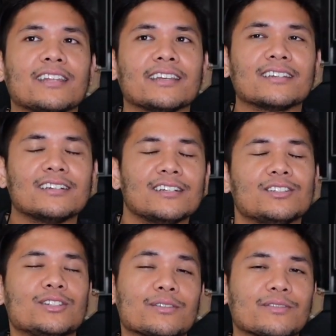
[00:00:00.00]
like
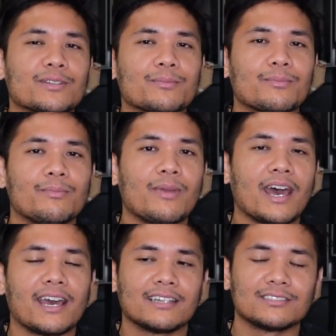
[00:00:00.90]
different
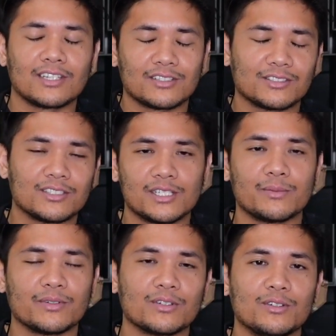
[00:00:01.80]
bags, not just the
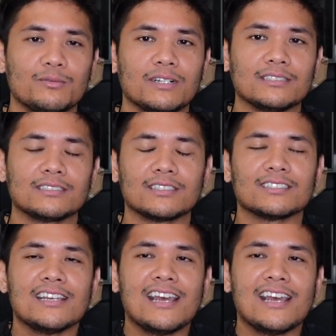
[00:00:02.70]
typical ones, because